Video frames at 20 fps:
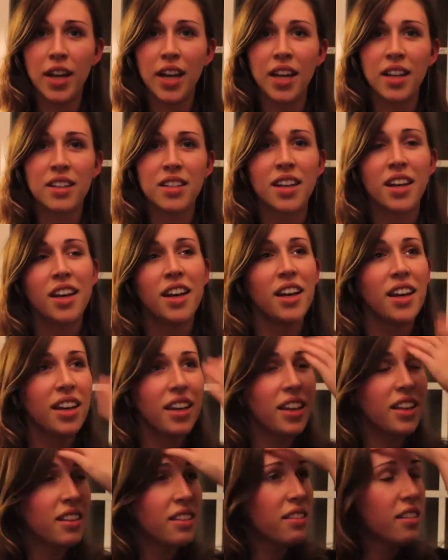And
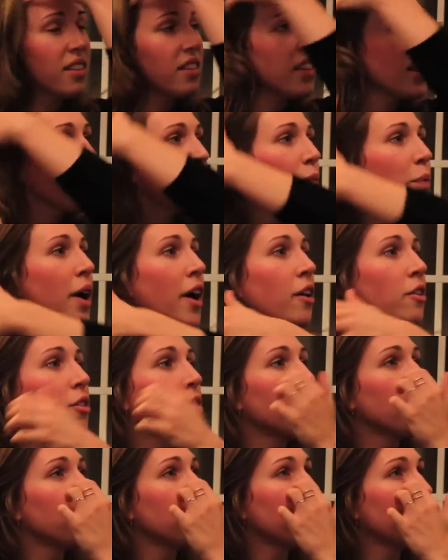the thing
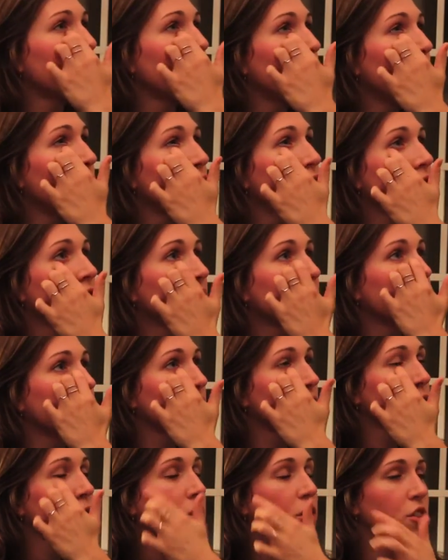about Christian culture, at least
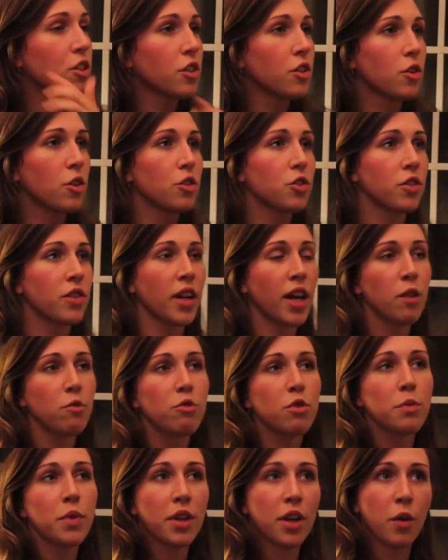the Christian culture that I'm
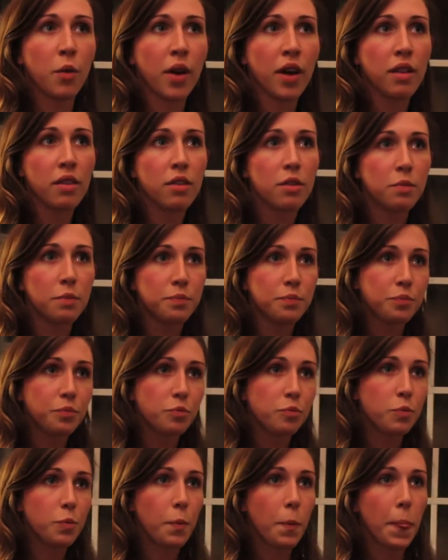familiar with,
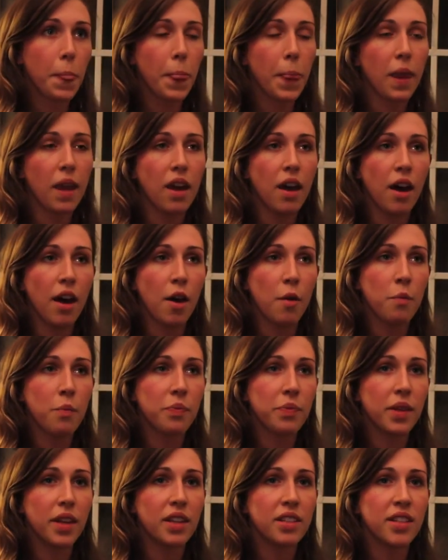
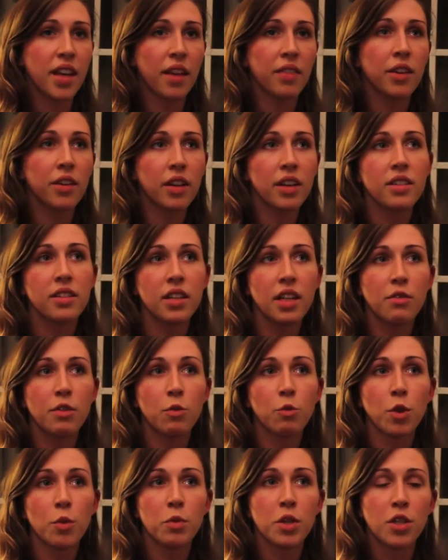is that there isn't
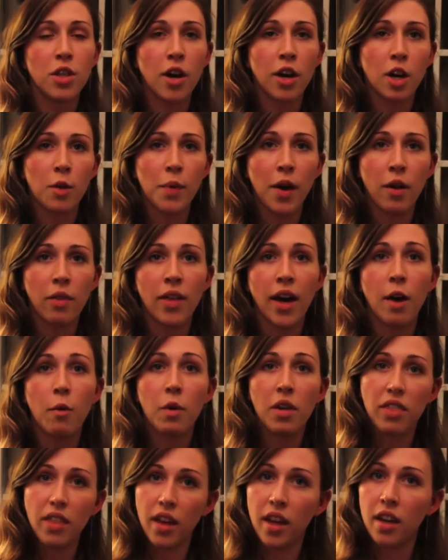even room to talk about that
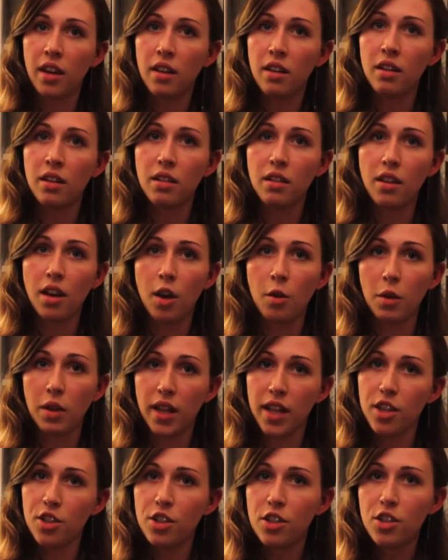within a
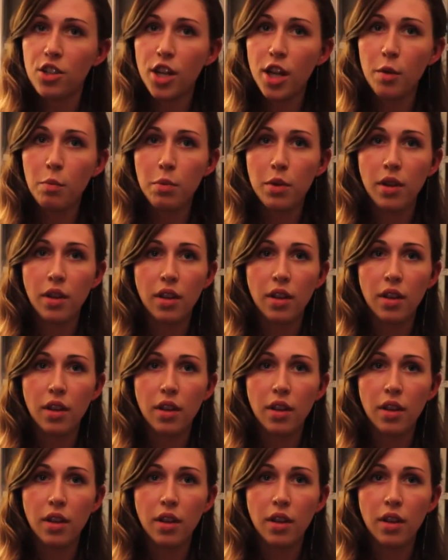relationship.